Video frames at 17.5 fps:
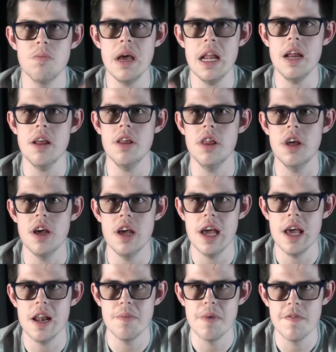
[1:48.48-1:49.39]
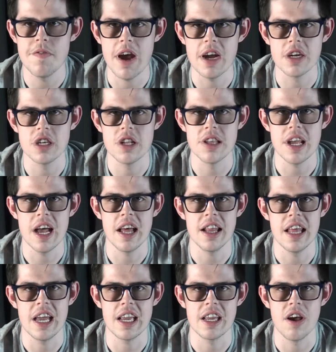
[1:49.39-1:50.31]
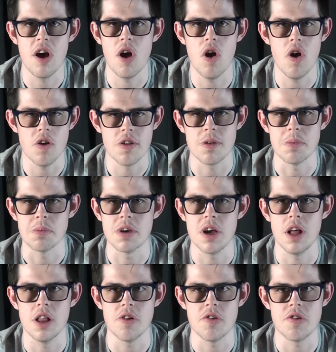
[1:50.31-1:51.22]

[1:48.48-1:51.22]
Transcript: many of the anime factions had, like, awesome color